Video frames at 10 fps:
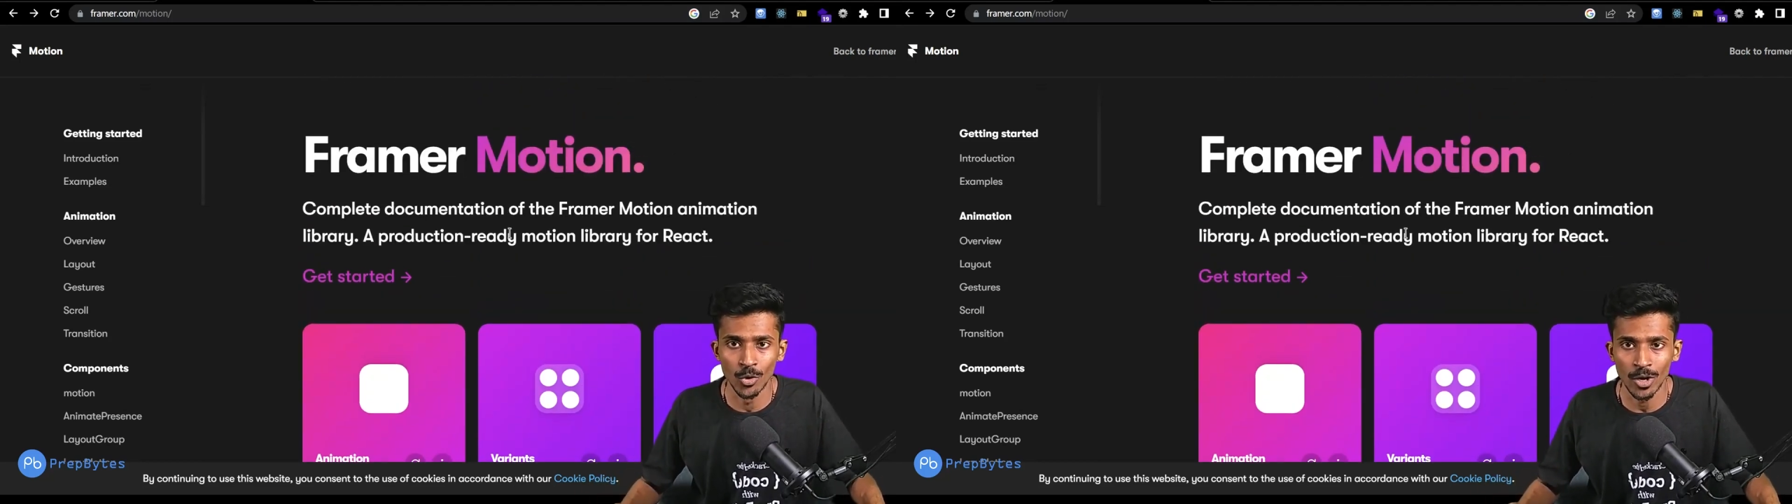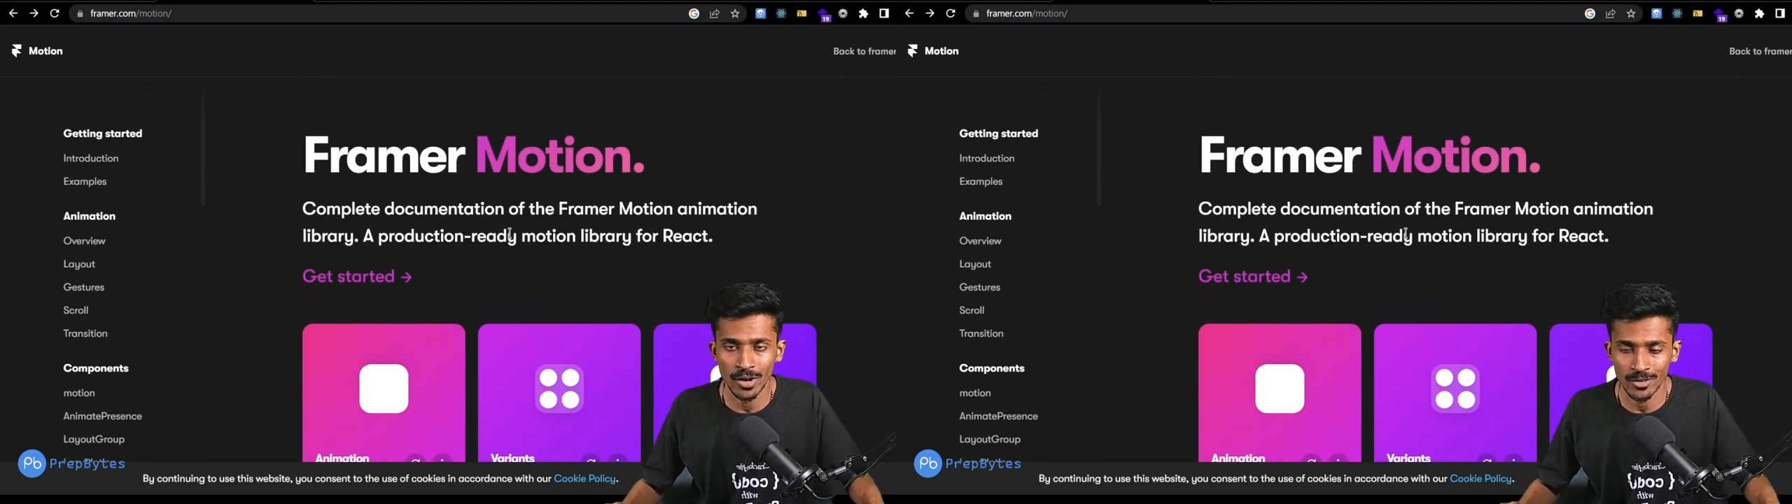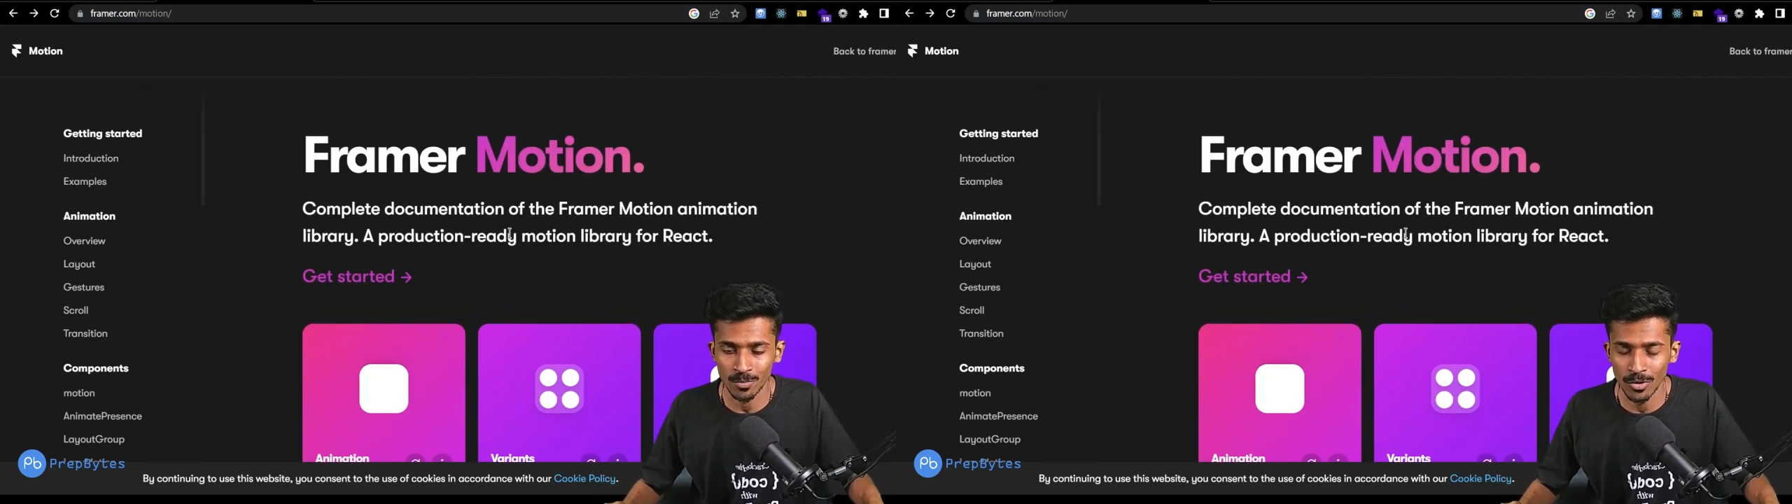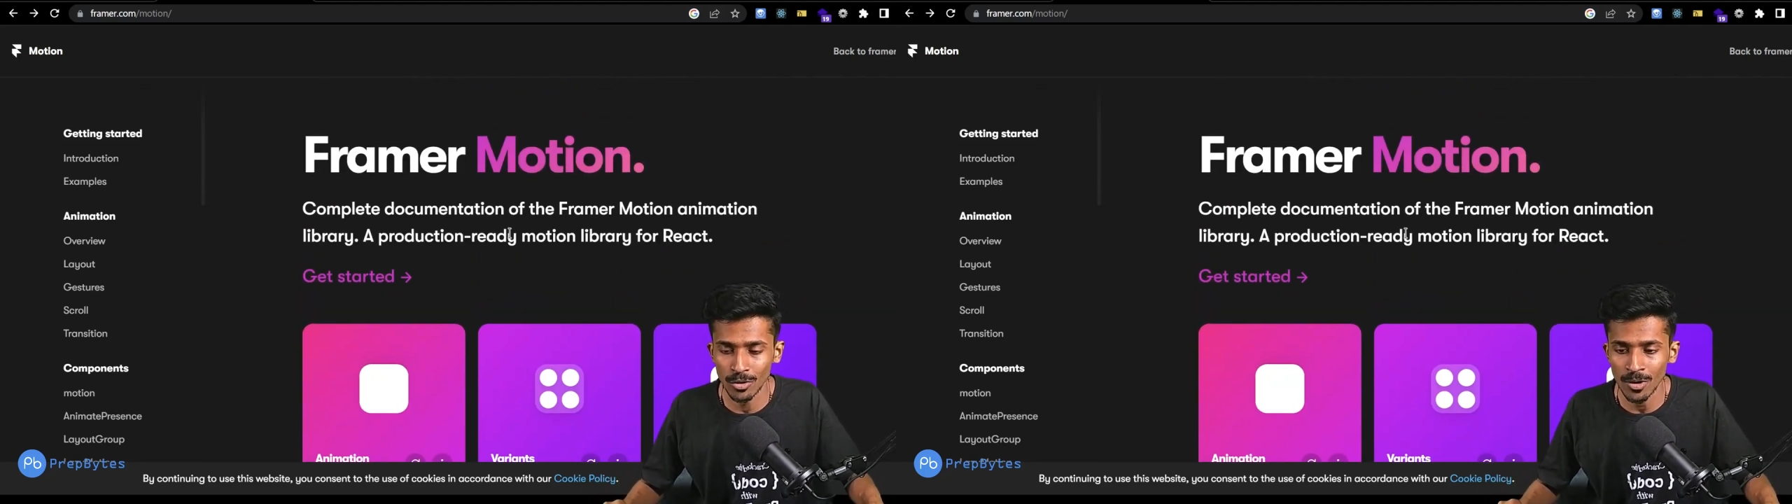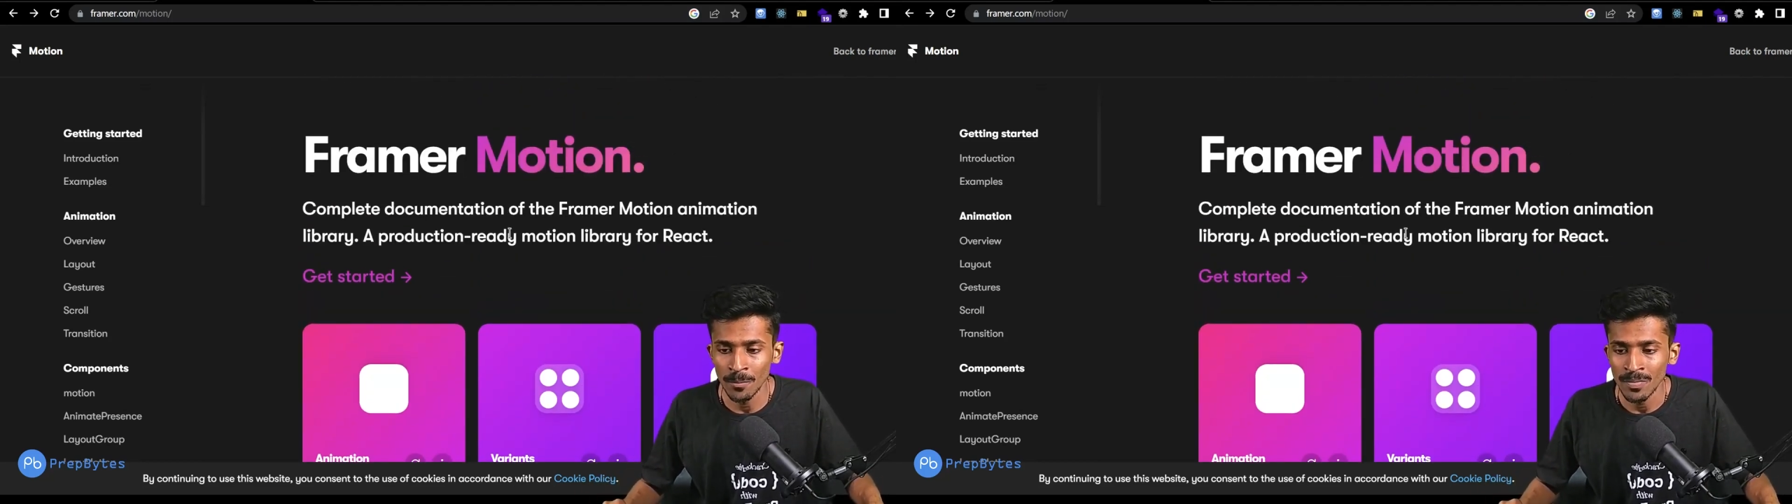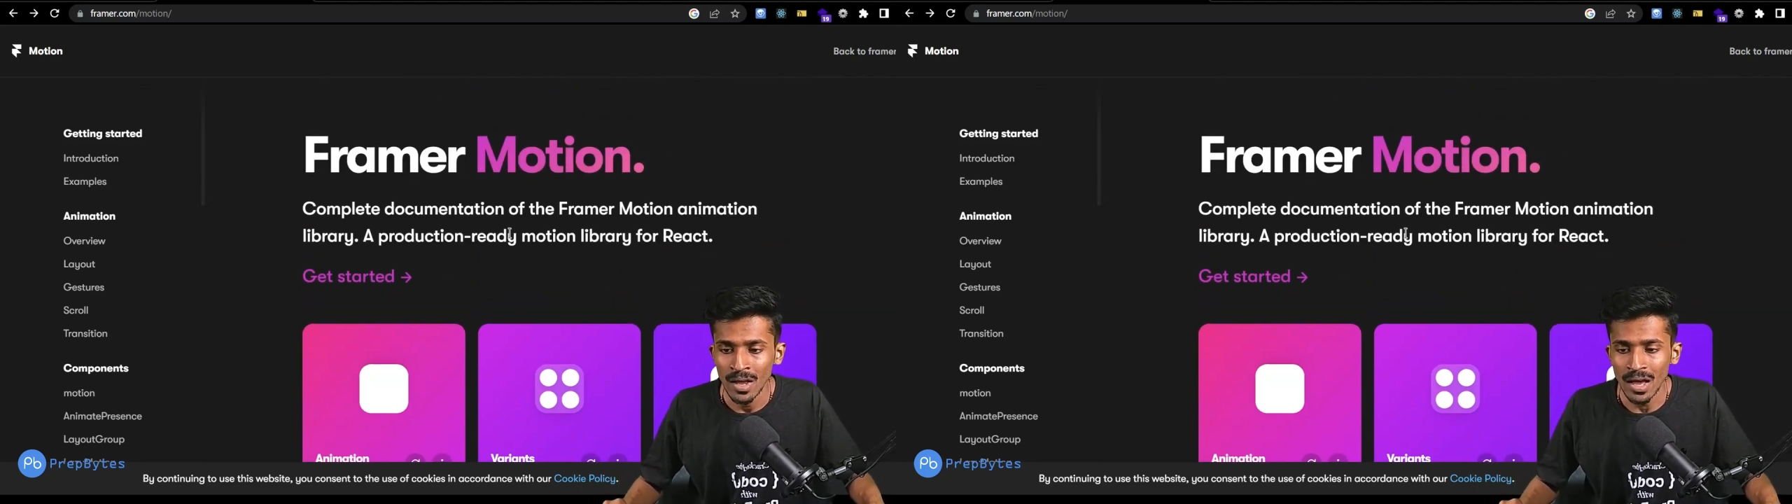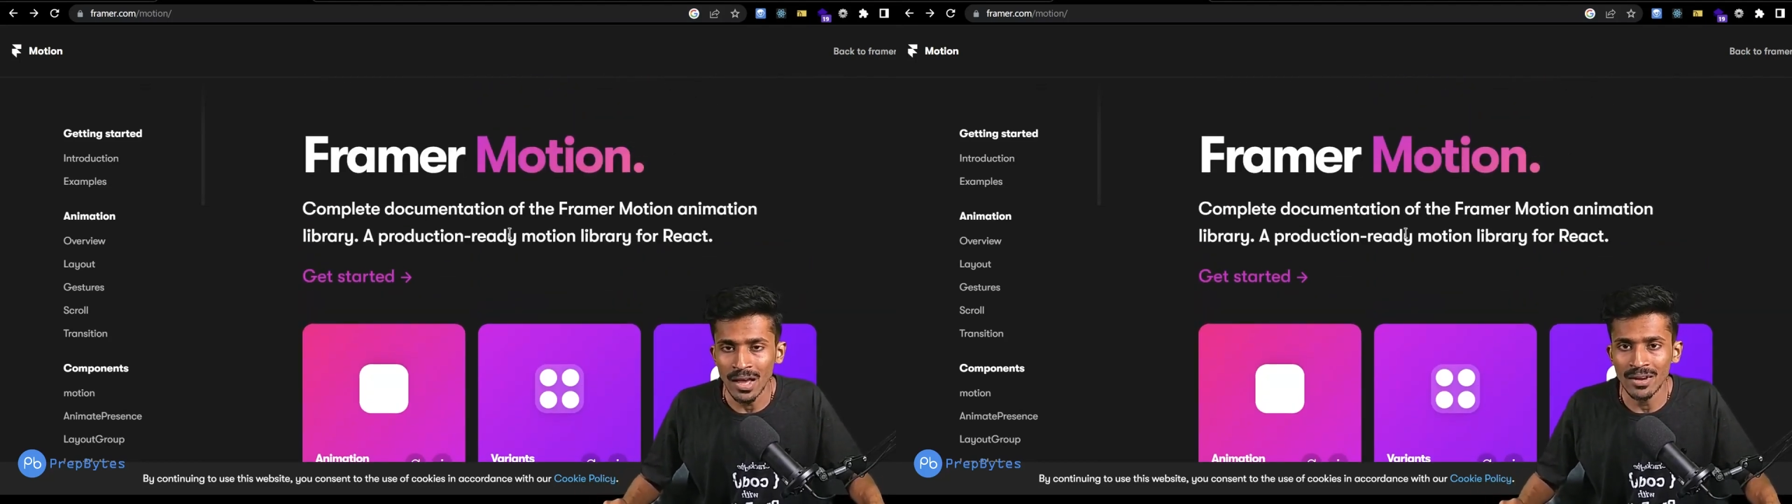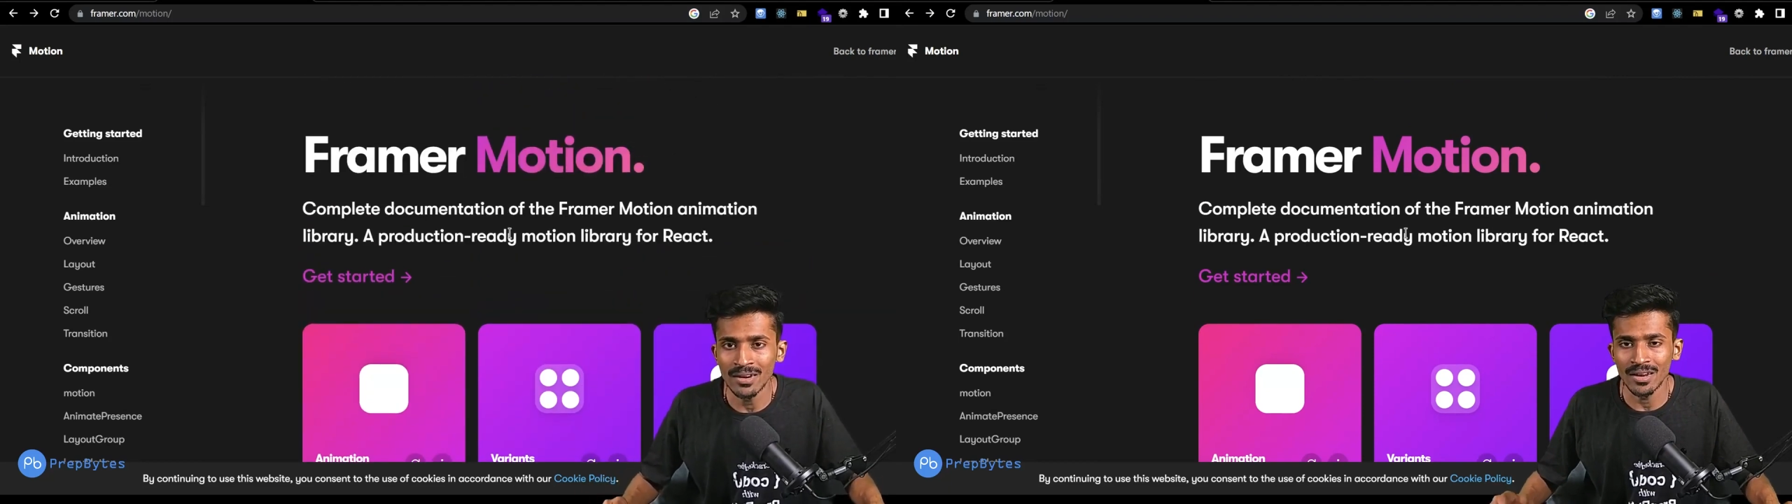explore.
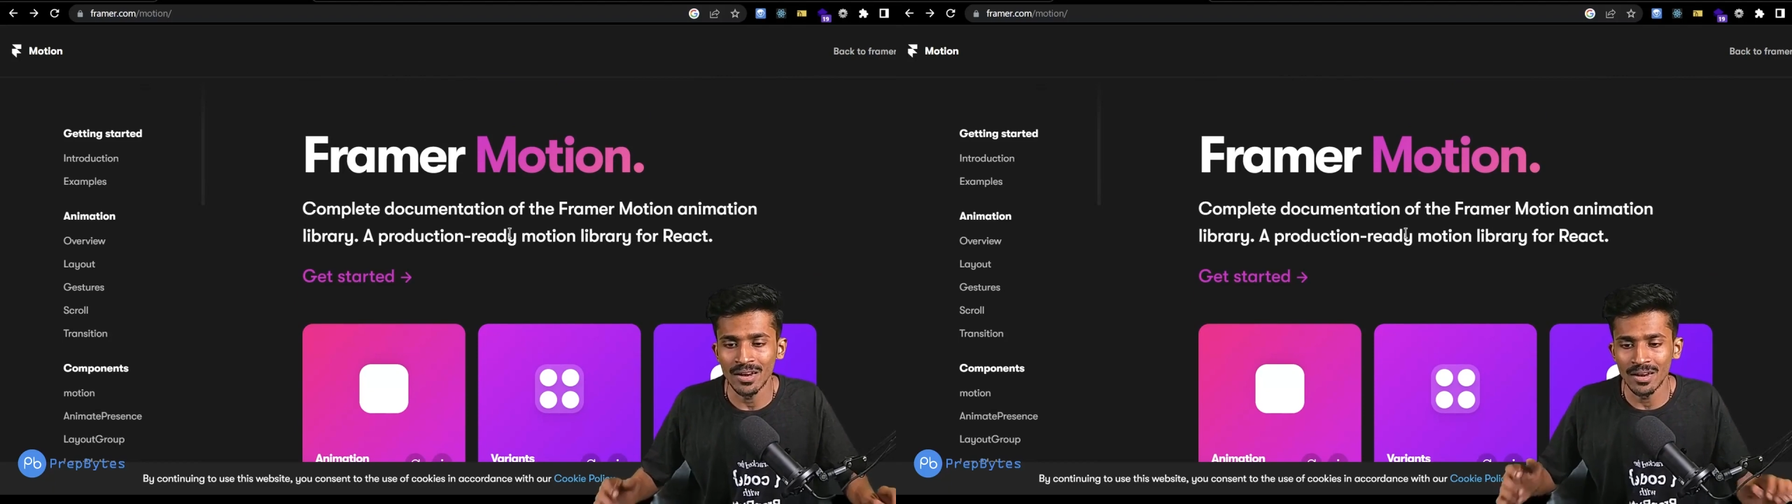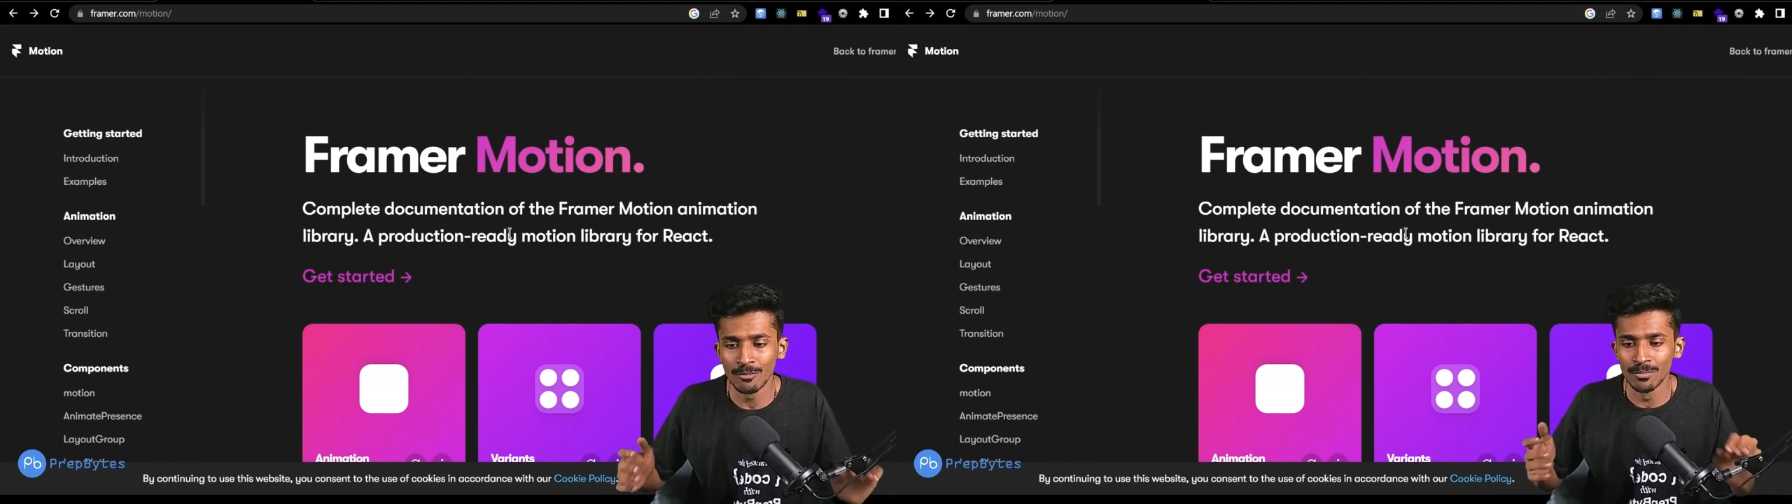And um,